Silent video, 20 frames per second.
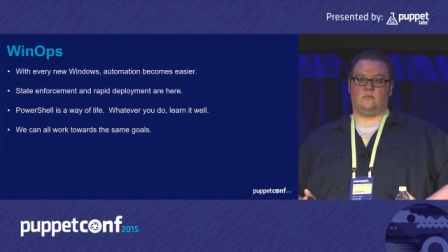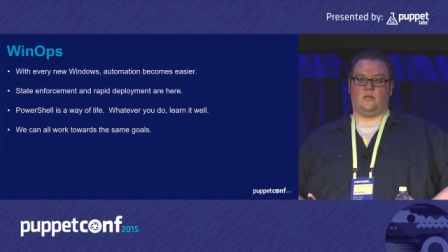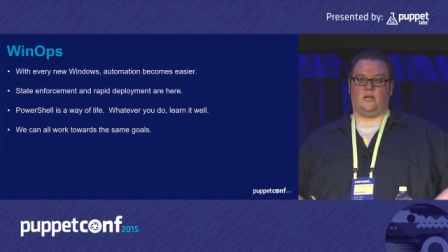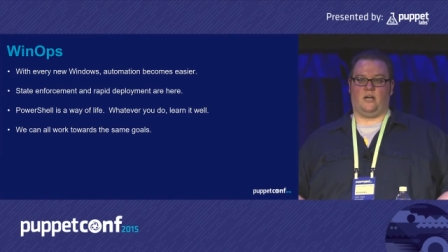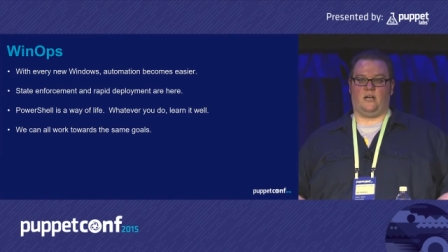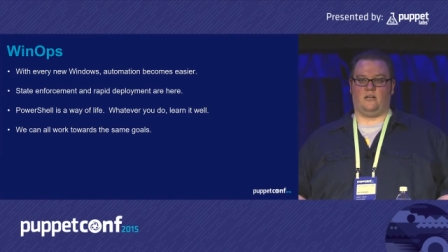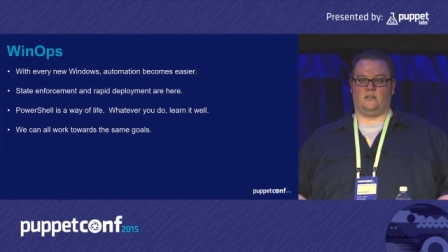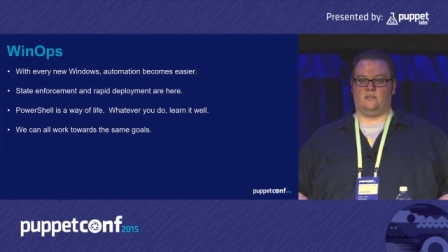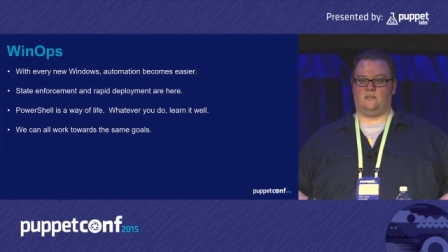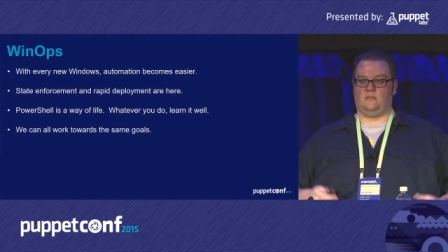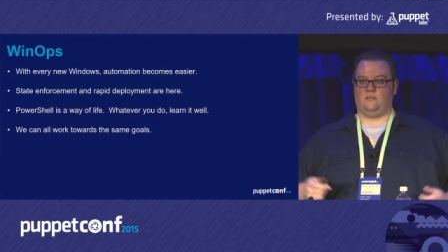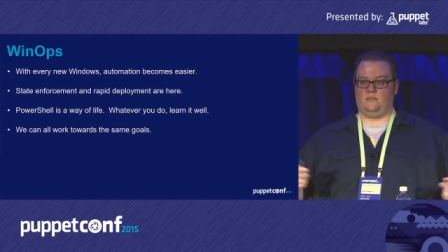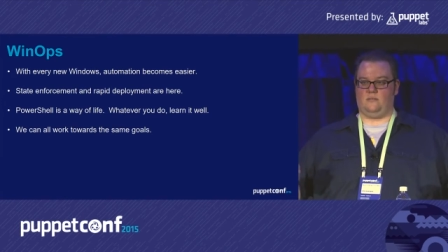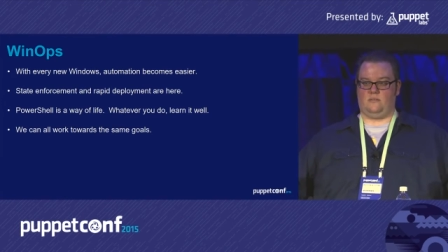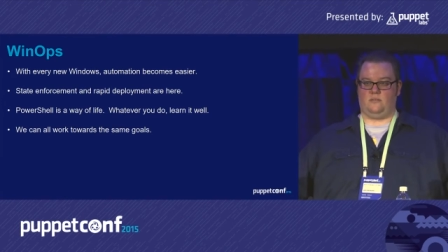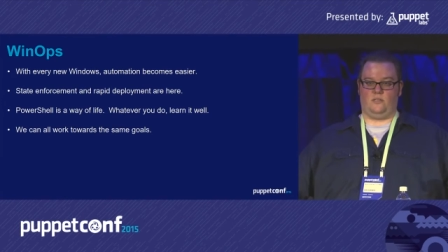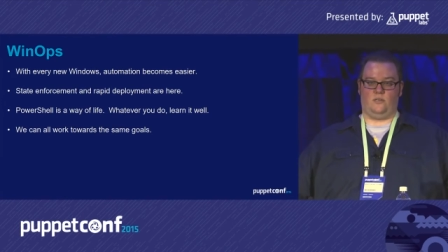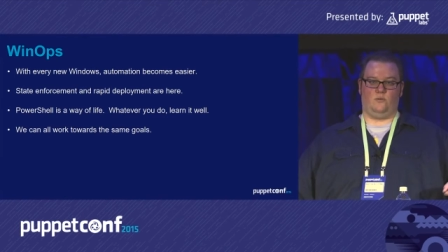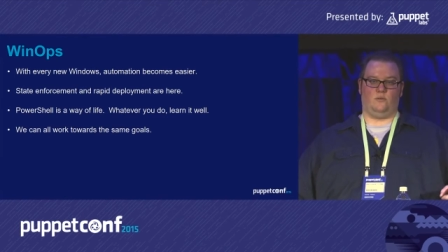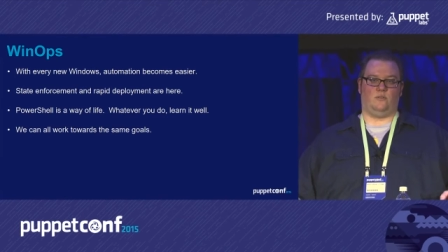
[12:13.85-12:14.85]
Uh,
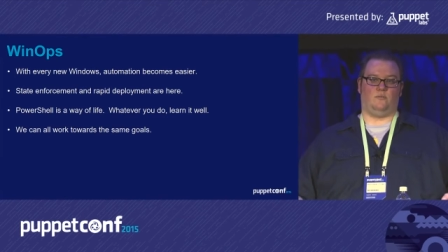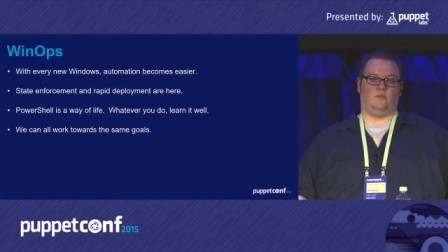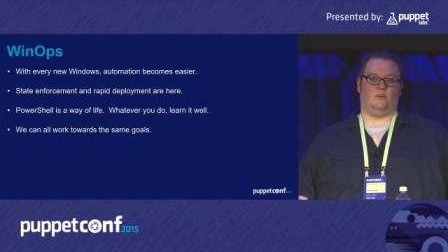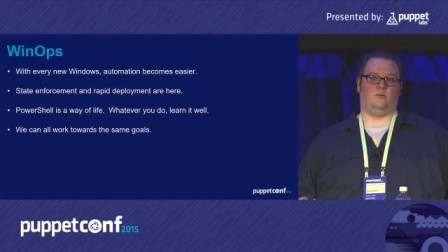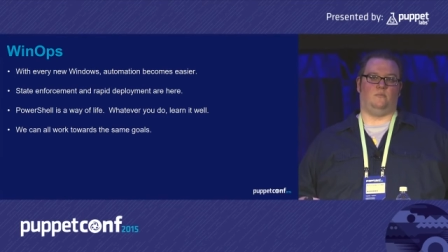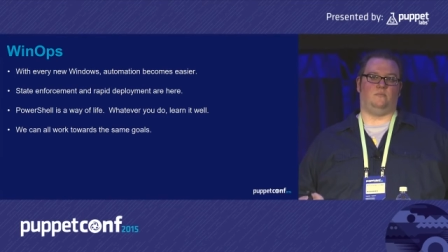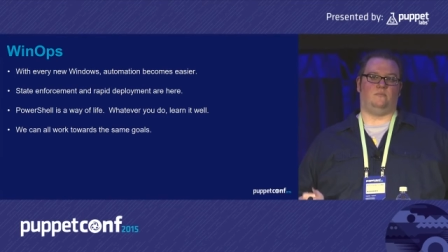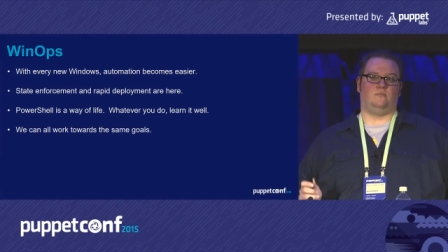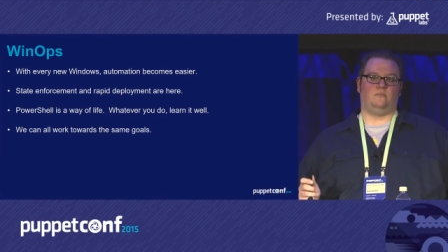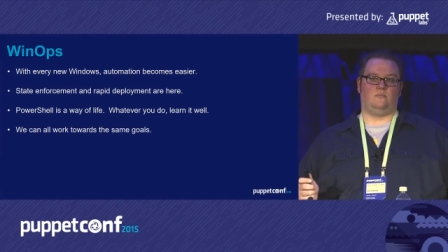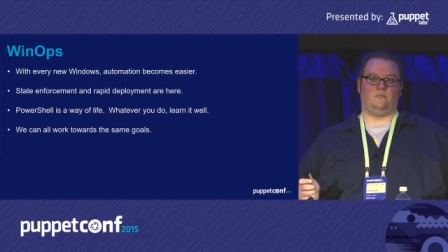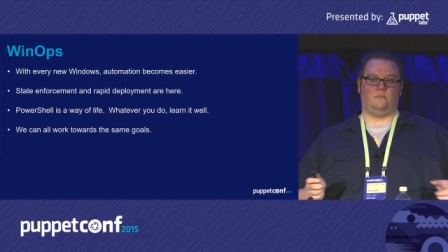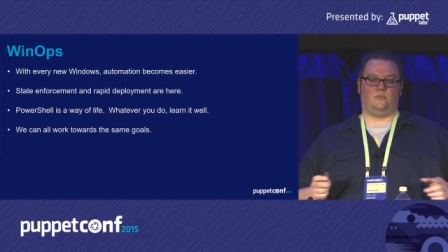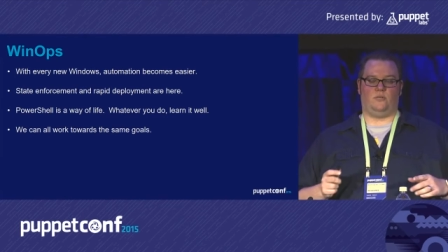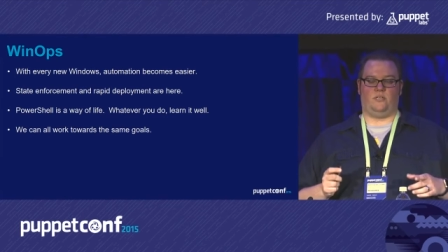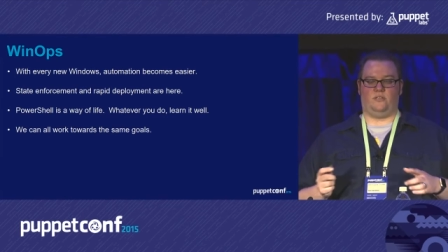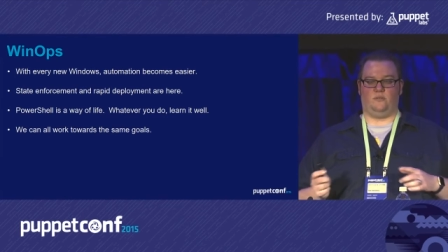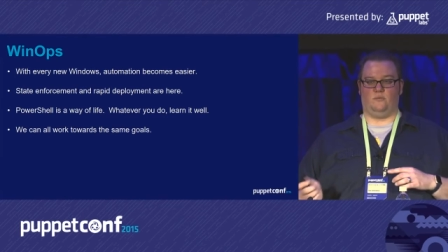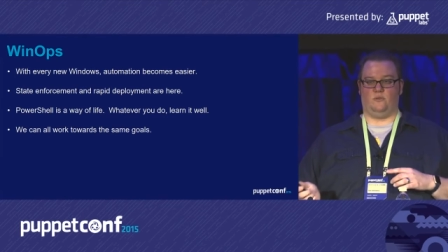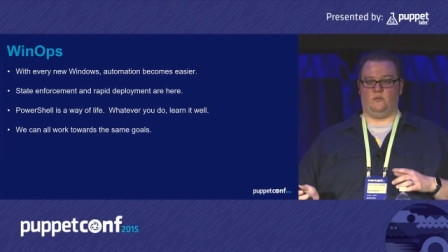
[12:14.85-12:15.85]
you in the room
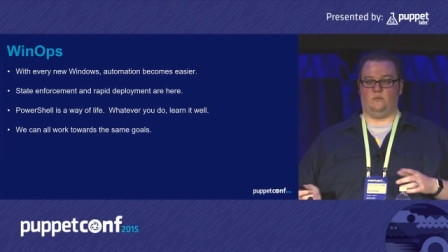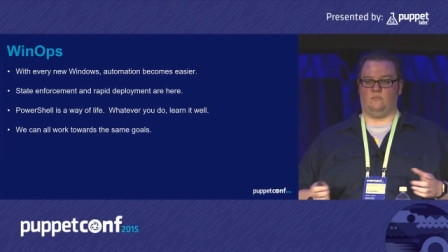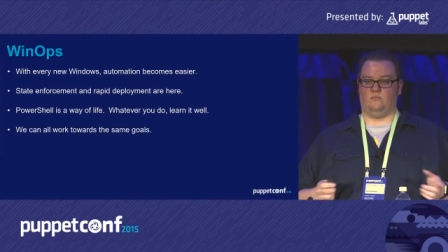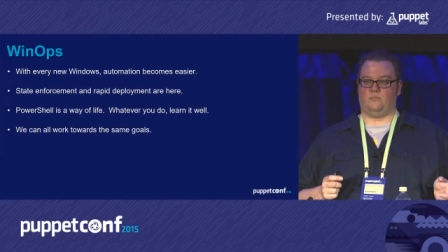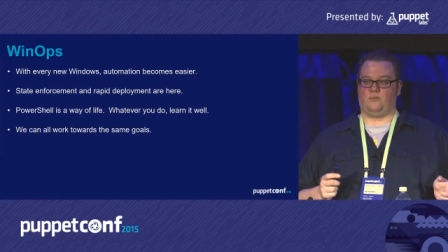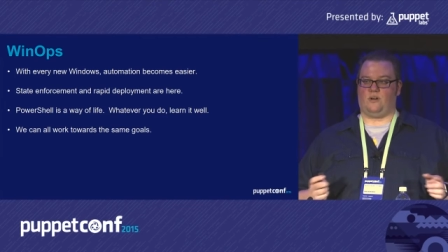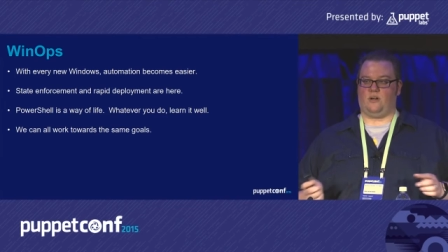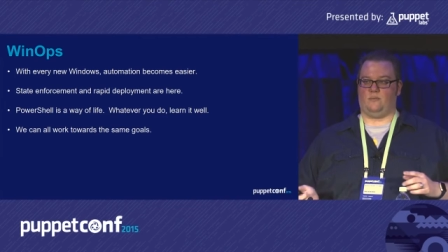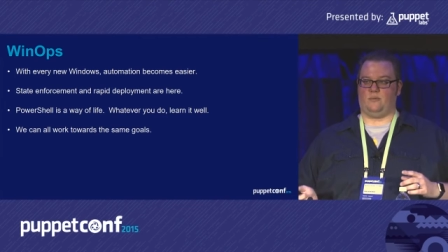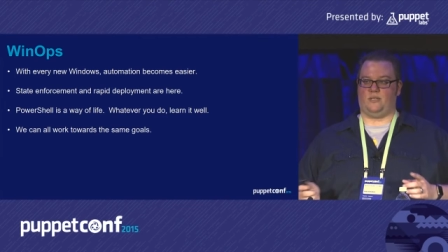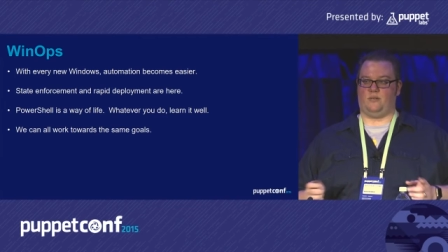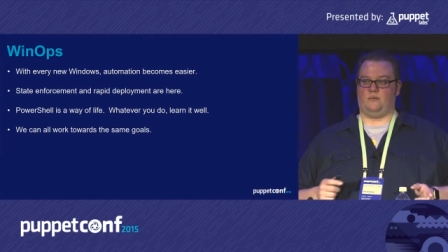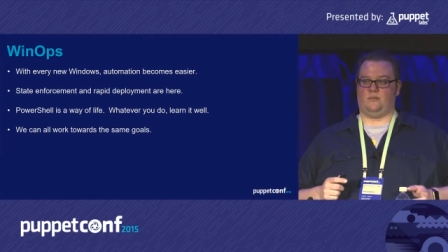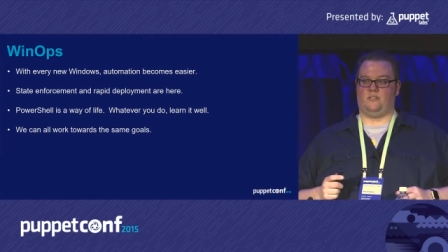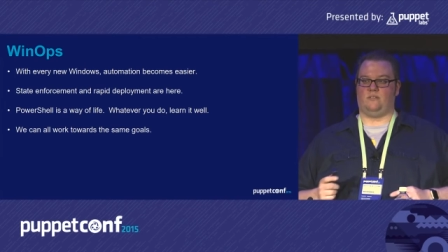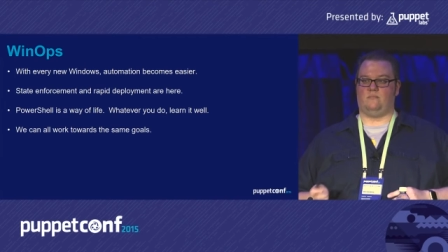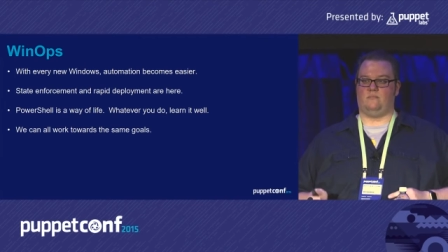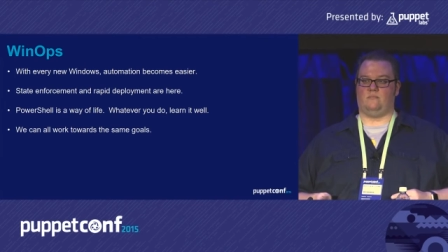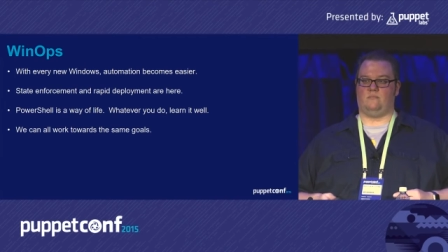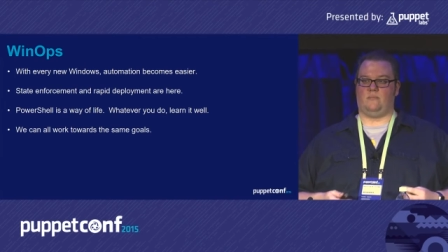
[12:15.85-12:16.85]
in the room probably would